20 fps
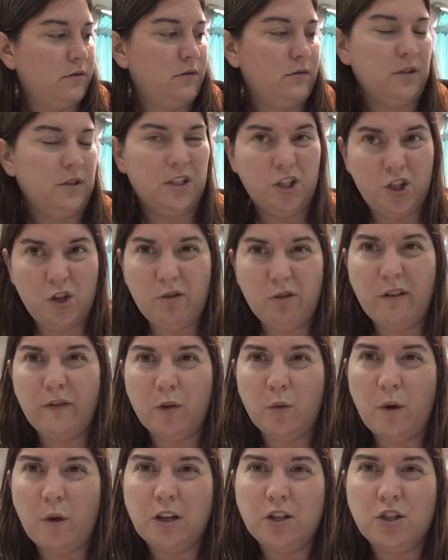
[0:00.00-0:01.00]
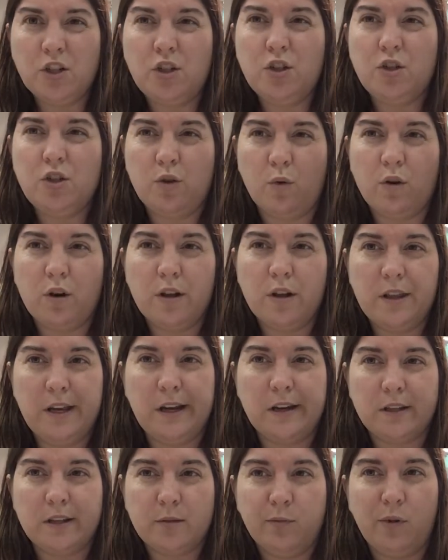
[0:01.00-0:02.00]
Did you ever watch Dora the
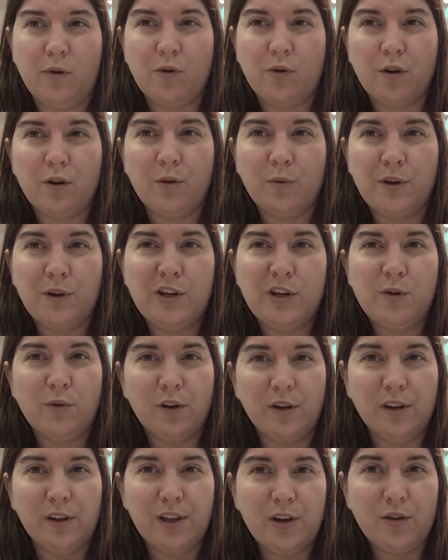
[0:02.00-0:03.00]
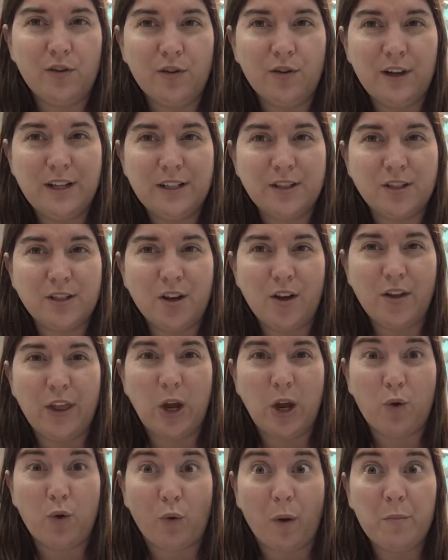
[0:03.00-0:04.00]
Explorer when you were little and saw the
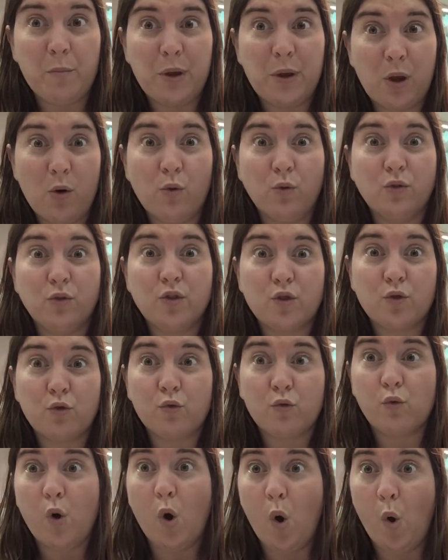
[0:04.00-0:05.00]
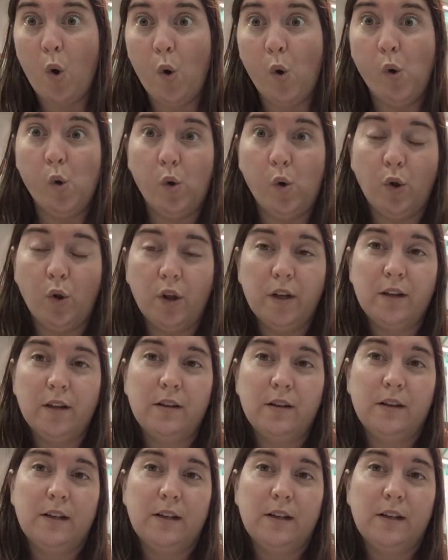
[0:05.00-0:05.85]
grumpy old troll?